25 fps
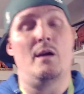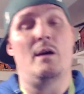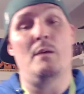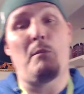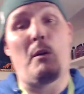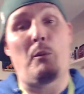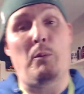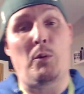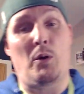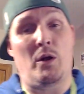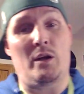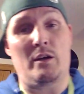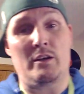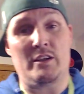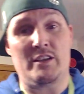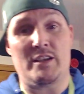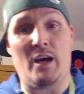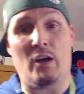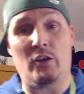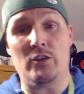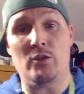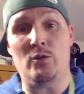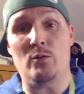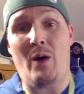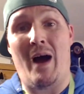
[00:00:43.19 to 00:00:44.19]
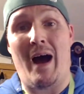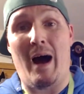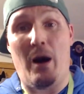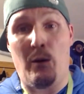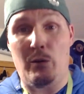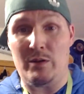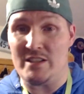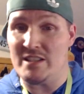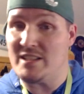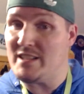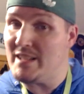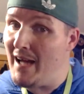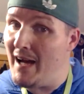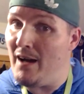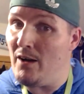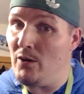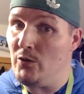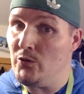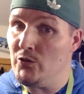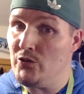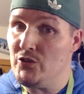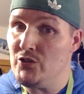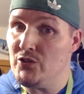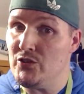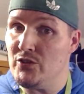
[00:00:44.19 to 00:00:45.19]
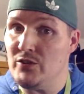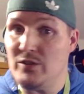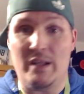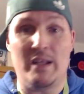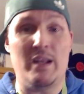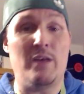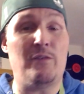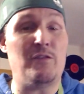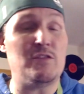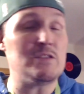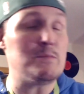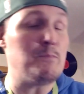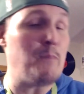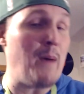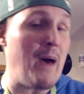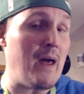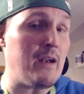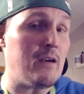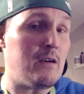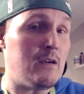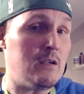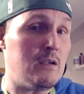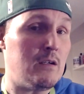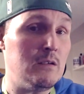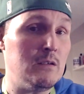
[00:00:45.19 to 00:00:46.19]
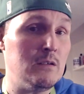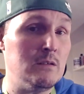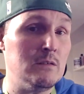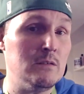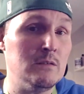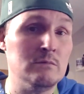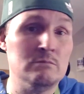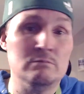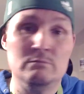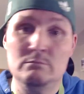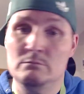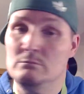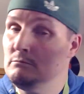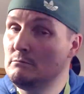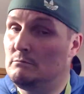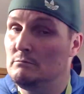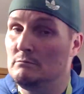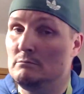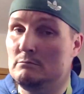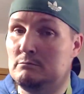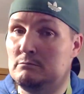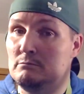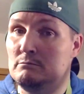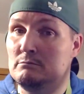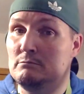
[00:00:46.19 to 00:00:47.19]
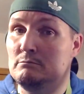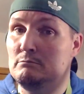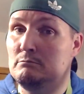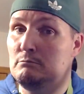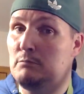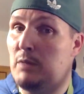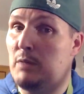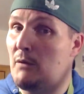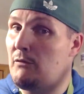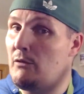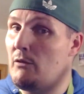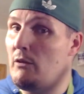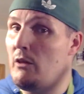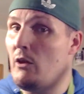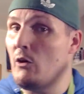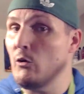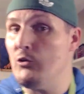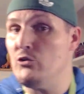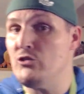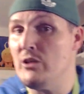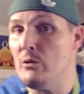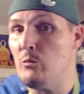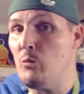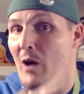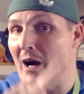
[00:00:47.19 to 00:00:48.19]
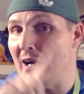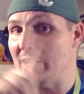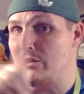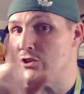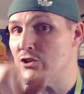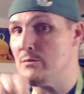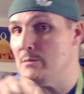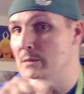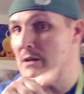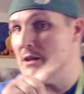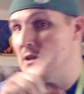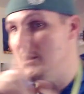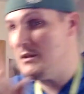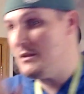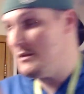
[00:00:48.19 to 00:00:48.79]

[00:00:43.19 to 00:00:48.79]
But we're going to tell you how it sounds and if it's better, but for those that watch me.